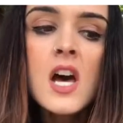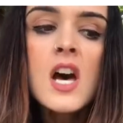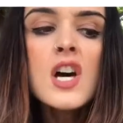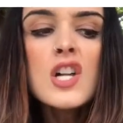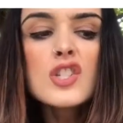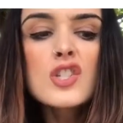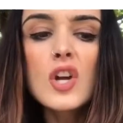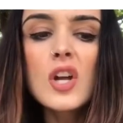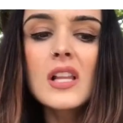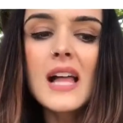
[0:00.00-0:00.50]

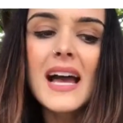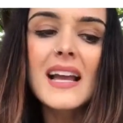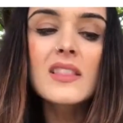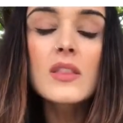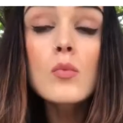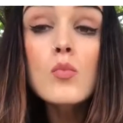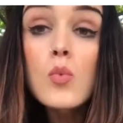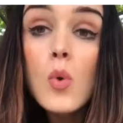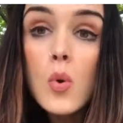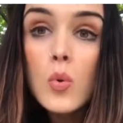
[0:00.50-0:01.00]
So like the
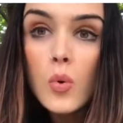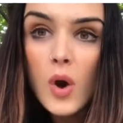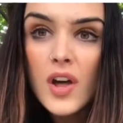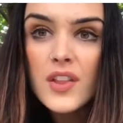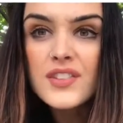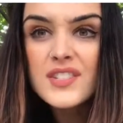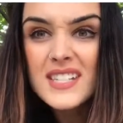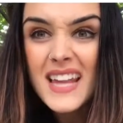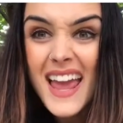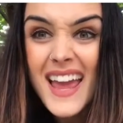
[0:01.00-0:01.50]

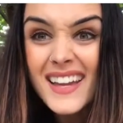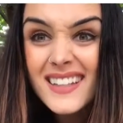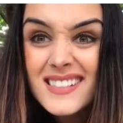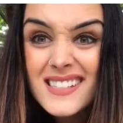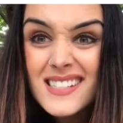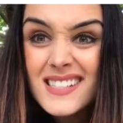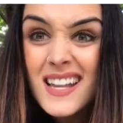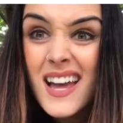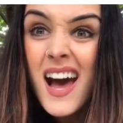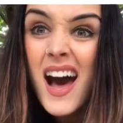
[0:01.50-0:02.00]
Woolworths
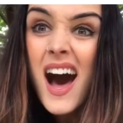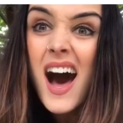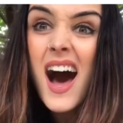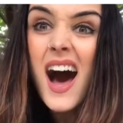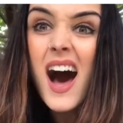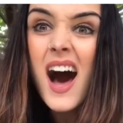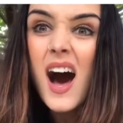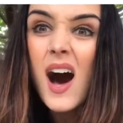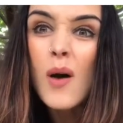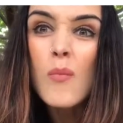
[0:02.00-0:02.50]
eggs
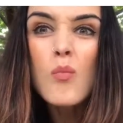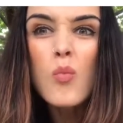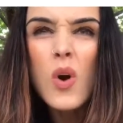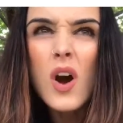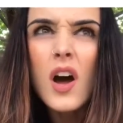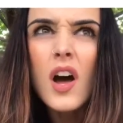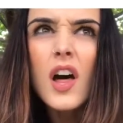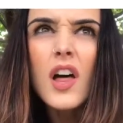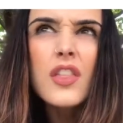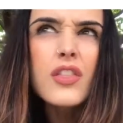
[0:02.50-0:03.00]

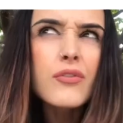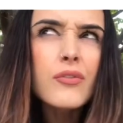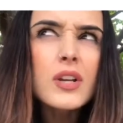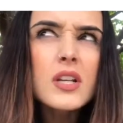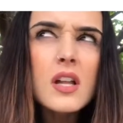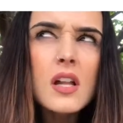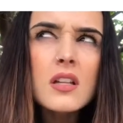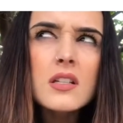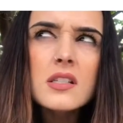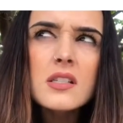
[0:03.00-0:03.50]
were
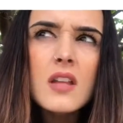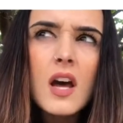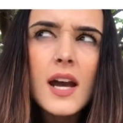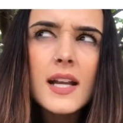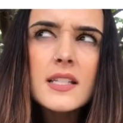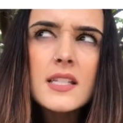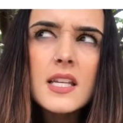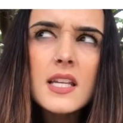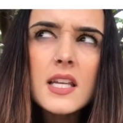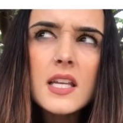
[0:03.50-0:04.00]

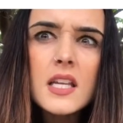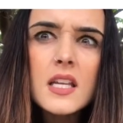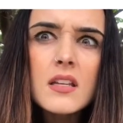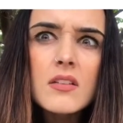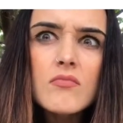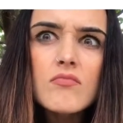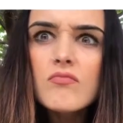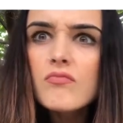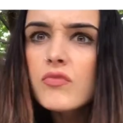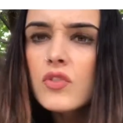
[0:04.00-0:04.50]
$3.90,
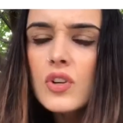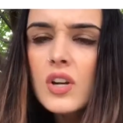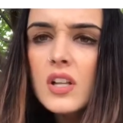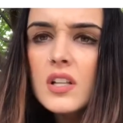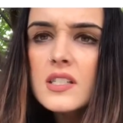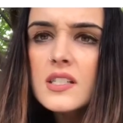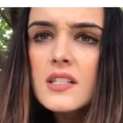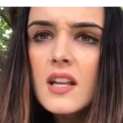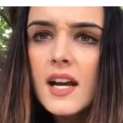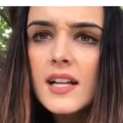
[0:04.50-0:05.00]

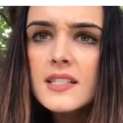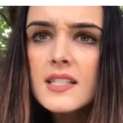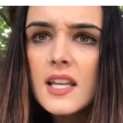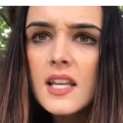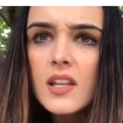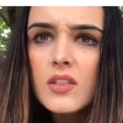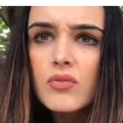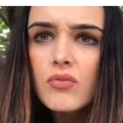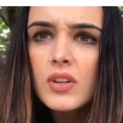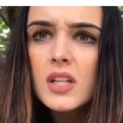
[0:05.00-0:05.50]

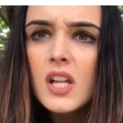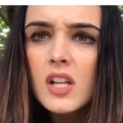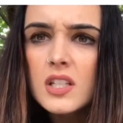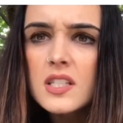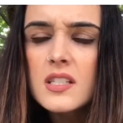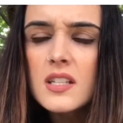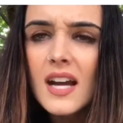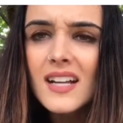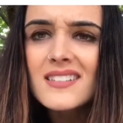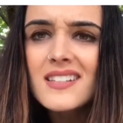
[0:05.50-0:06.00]
$4.90,
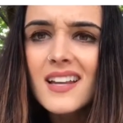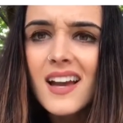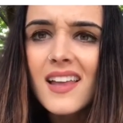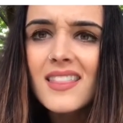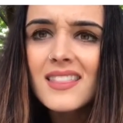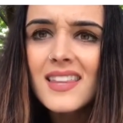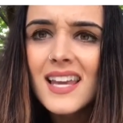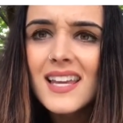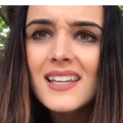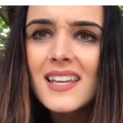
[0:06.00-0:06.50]
$3.90 I
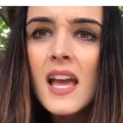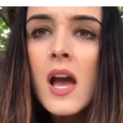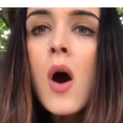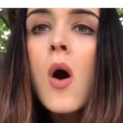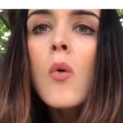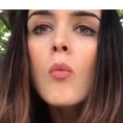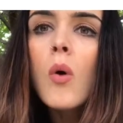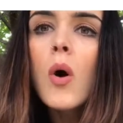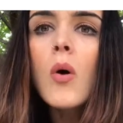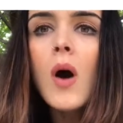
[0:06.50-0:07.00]
think,
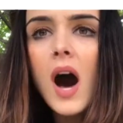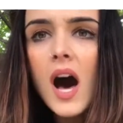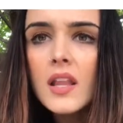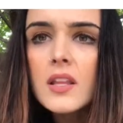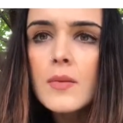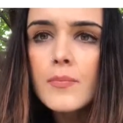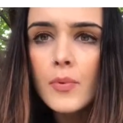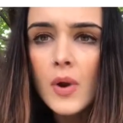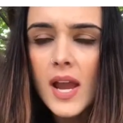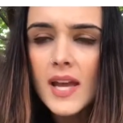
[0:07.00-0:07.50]
while other
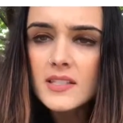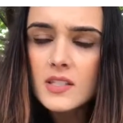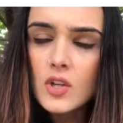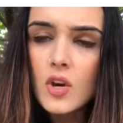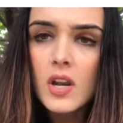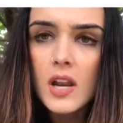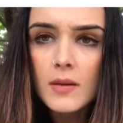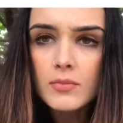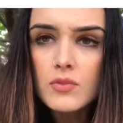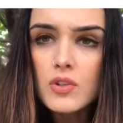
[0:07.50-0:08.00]
brands
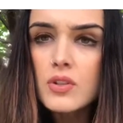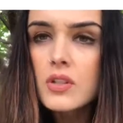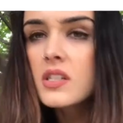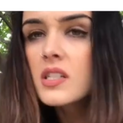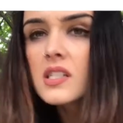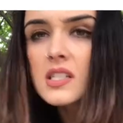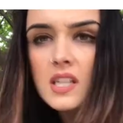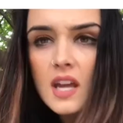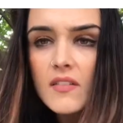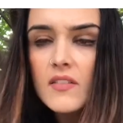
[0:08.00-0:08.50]
got up to
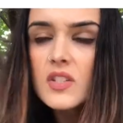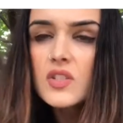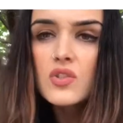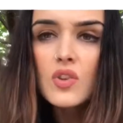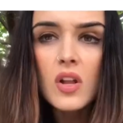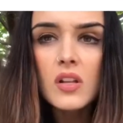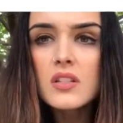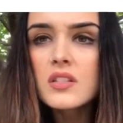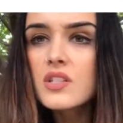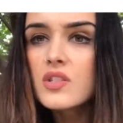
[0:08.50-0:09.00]

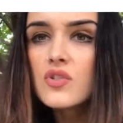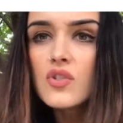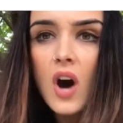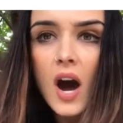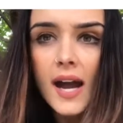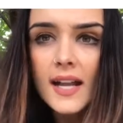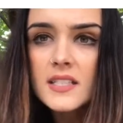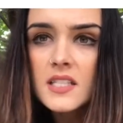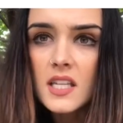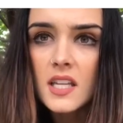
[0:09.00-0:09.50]

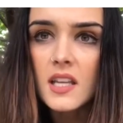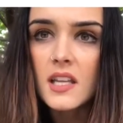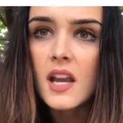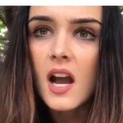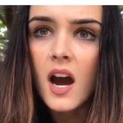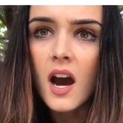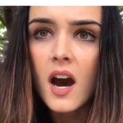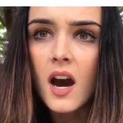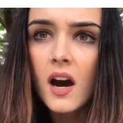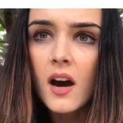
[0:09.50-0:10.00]

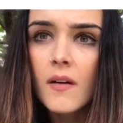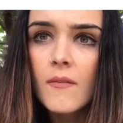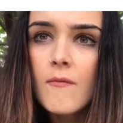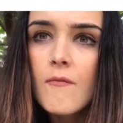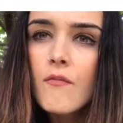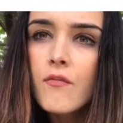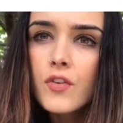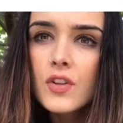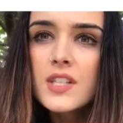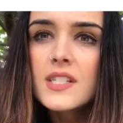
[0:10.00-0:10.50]

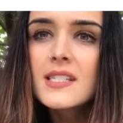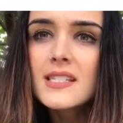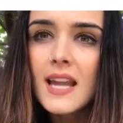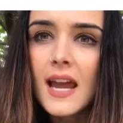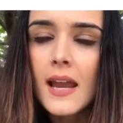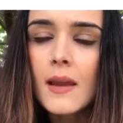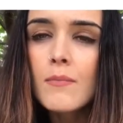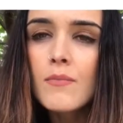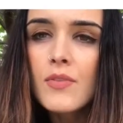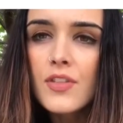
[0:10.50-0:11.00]
$7.90 for the
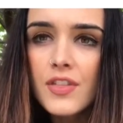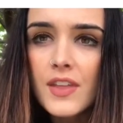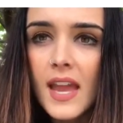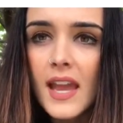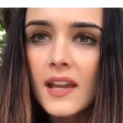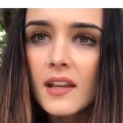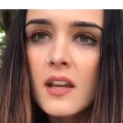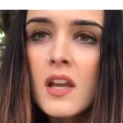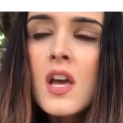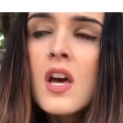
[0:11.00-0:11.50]
same
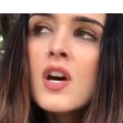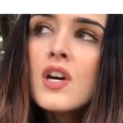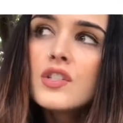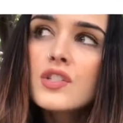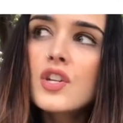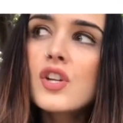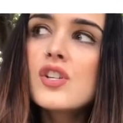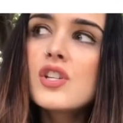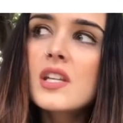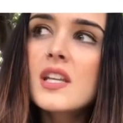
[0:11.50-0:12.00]
thing. So
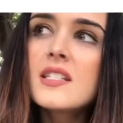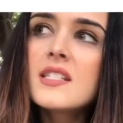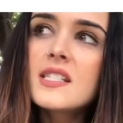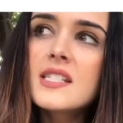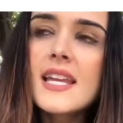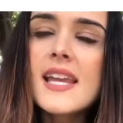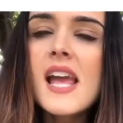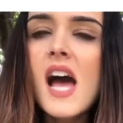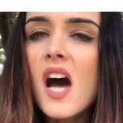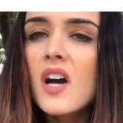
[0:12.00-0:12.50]
you can
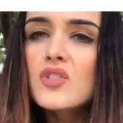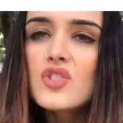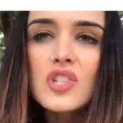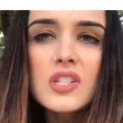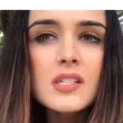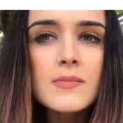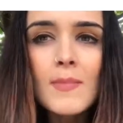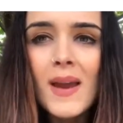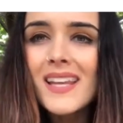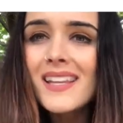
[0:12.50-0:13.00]
see how
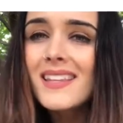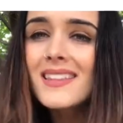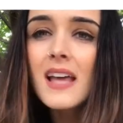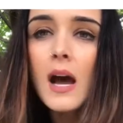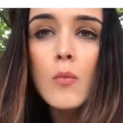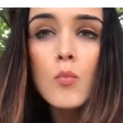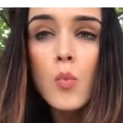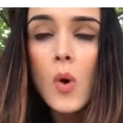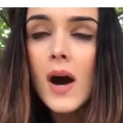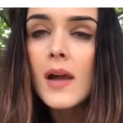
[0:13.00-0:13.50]
just making that
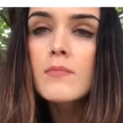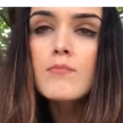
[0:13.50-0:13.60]
one